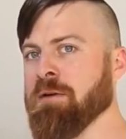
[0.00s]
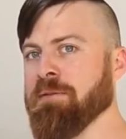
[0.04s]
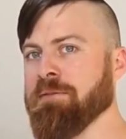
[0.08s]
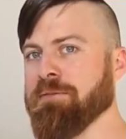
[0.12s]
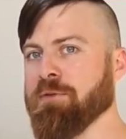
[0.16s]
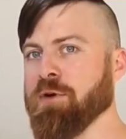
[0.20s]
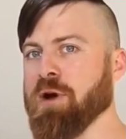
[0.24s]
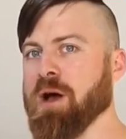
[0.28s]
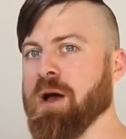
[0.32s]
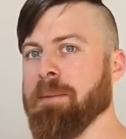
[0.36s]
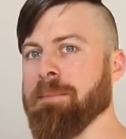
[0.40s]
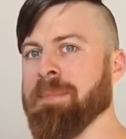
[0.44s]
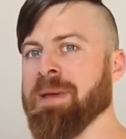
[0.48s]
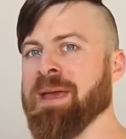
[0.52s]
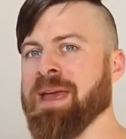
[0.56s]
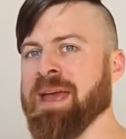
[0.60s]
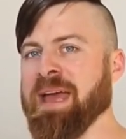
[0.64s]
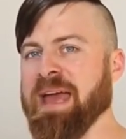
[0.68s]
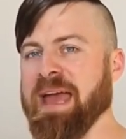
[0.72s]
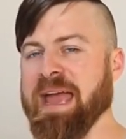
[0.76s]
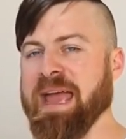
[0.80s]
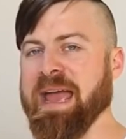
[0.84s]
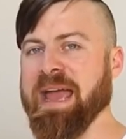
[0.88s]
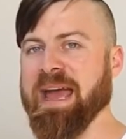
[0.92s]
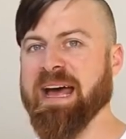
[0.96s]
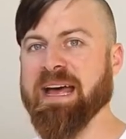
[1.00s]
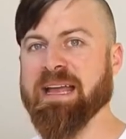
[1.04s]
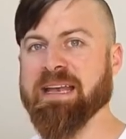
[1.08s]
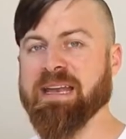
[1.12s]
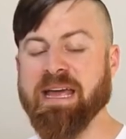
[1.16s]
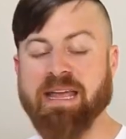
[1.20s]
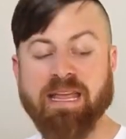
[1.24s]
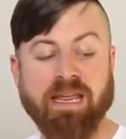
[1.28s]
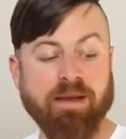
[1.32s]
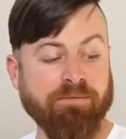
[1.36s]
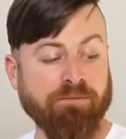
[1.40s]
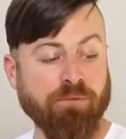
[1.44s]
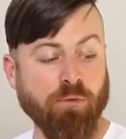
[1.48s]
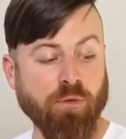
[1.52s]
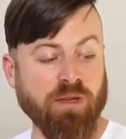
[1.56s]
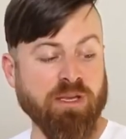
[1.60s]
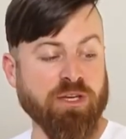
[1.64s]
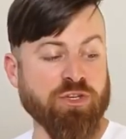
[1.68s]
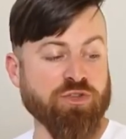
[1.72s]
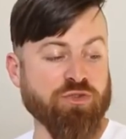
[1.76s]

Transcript: from, and I get fully